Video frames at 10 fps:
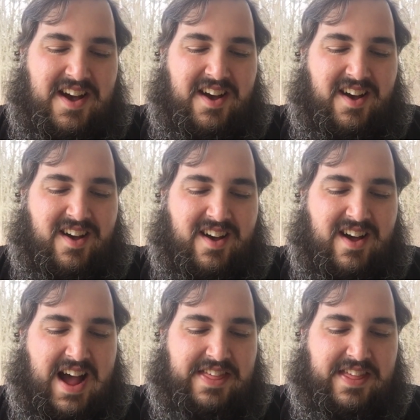I
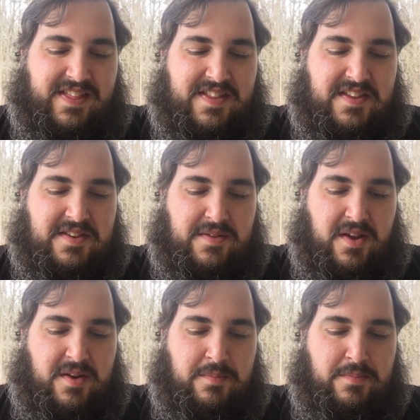think that this is
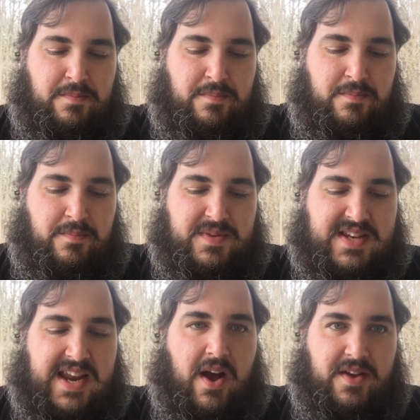going to
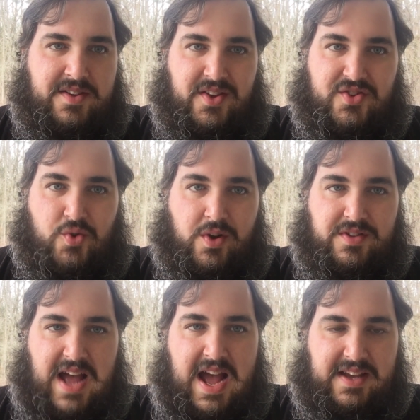stand out as a historical
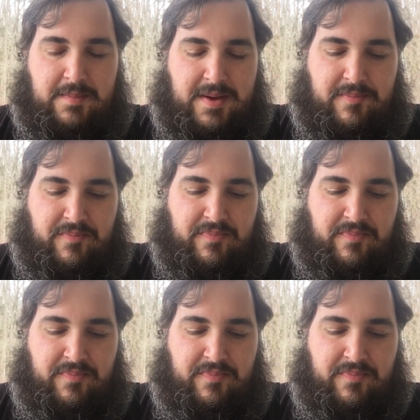document.